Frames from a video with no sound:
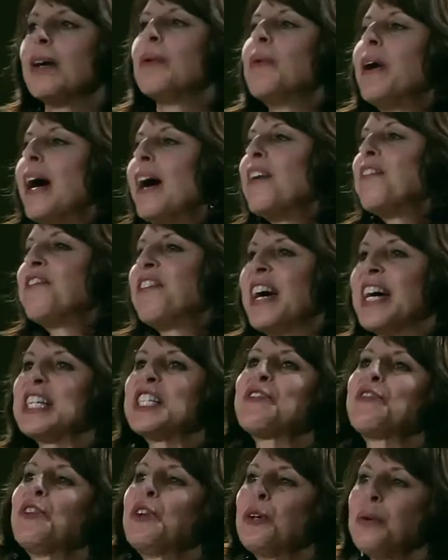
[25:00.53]
Well,
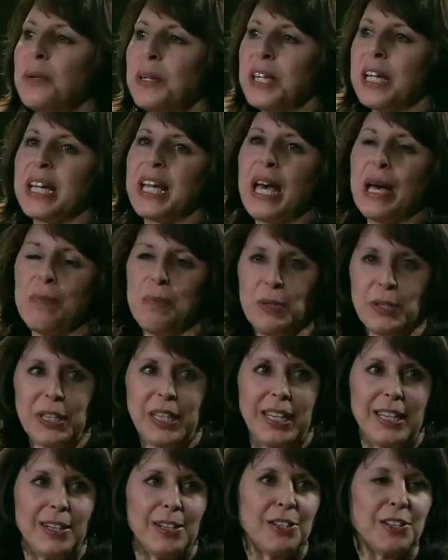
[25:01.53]
fast forward a couple
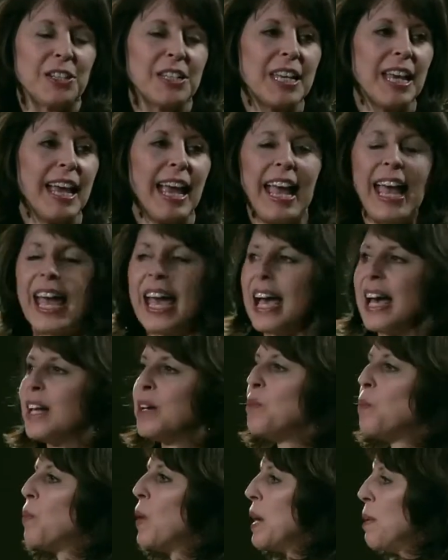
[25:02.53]
years,
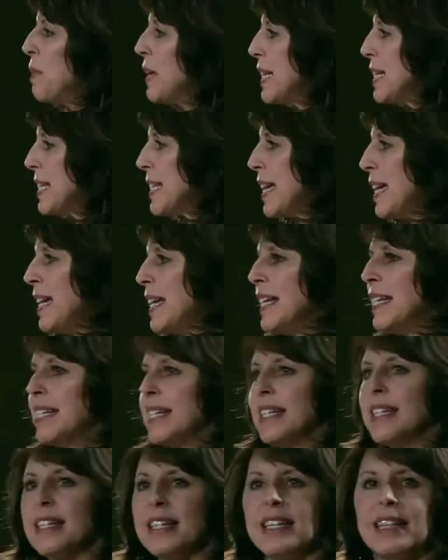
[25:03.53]
and one of my
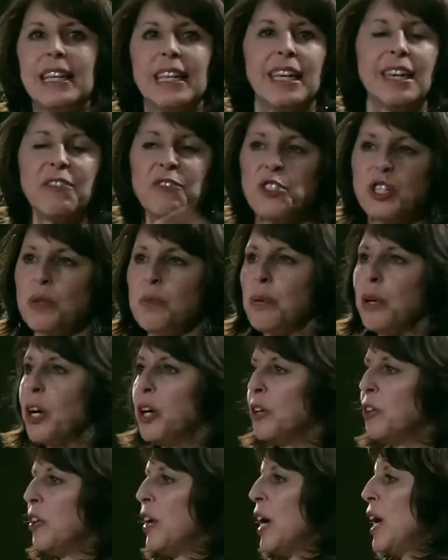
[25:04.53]
sons is in the gifted
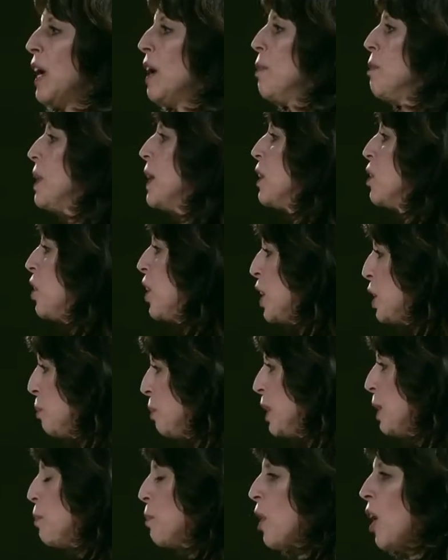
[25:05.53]
program,
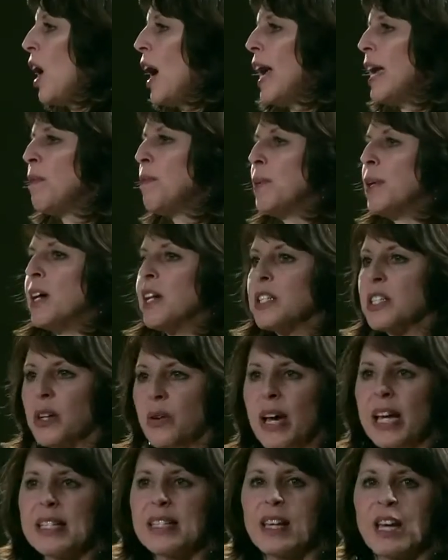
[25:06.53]
incredibly bright, but
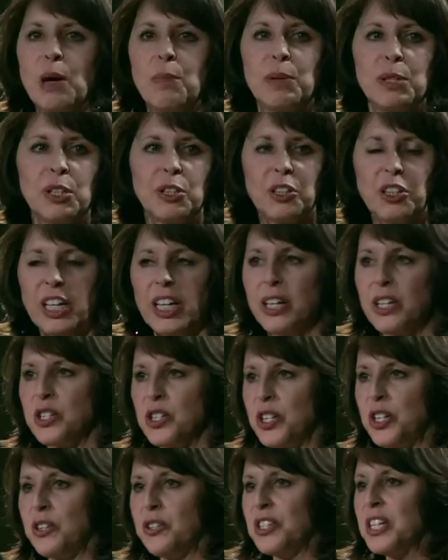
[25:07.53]
also has a couple learning
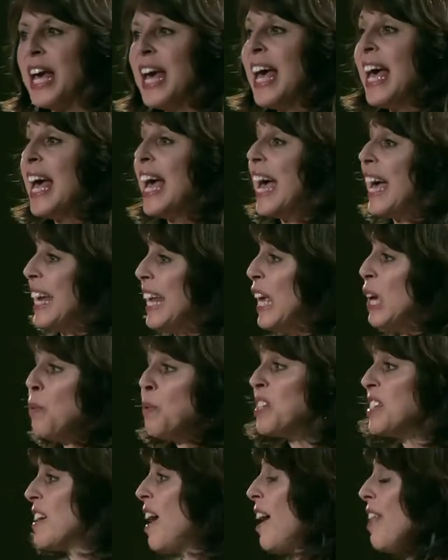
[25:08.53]
issues, and he
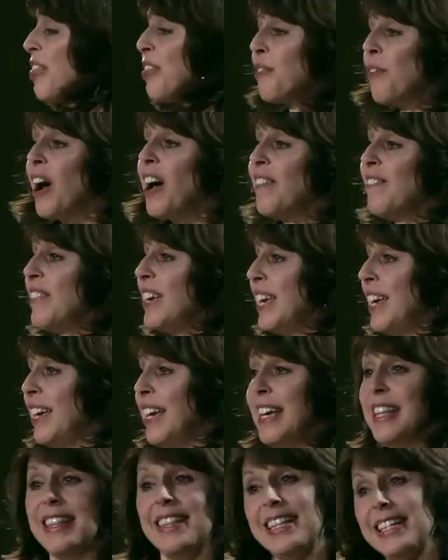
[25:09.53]
was not thriving
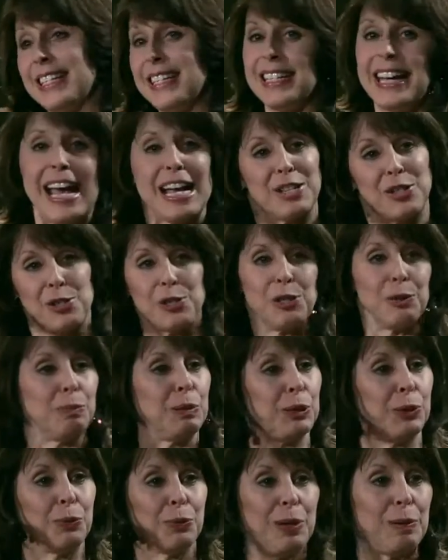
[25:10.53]
in this National
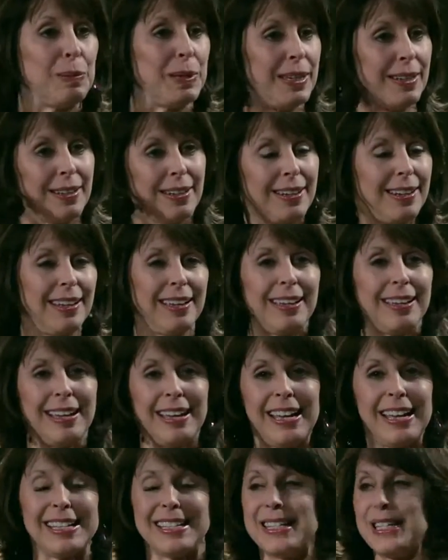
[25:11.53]
Blue Ribbon
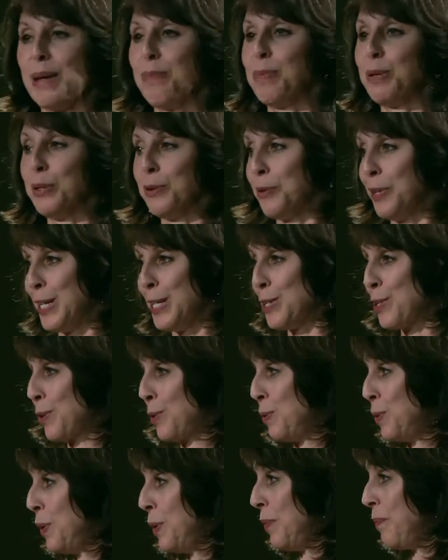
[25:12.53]
exemplary
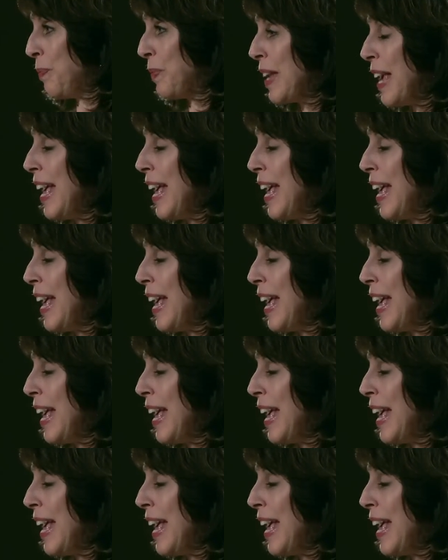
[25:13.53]
school.